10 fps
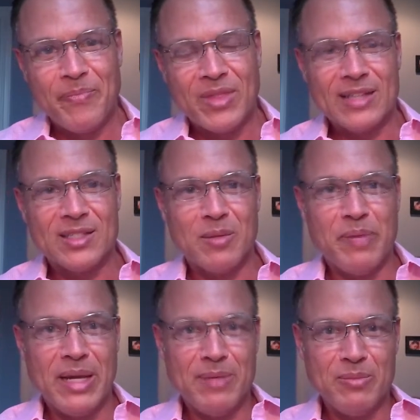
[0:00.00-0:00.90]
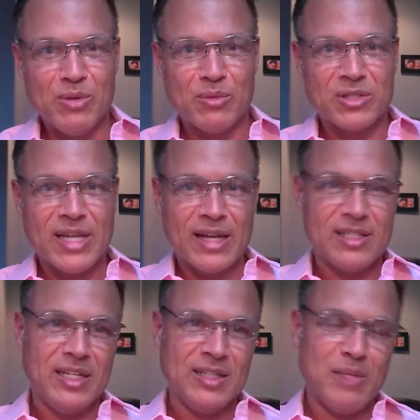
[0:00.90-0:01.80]
That's the baby boomers
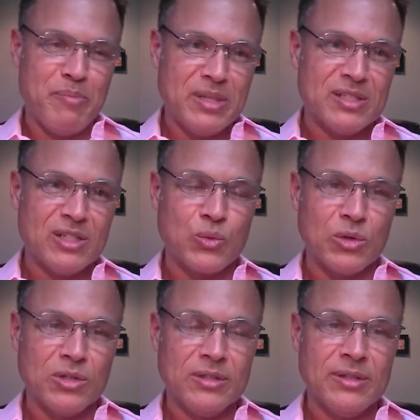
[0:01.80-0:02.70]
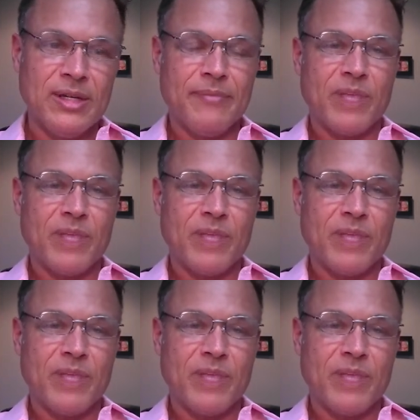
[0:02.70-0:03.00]
exiting the business world.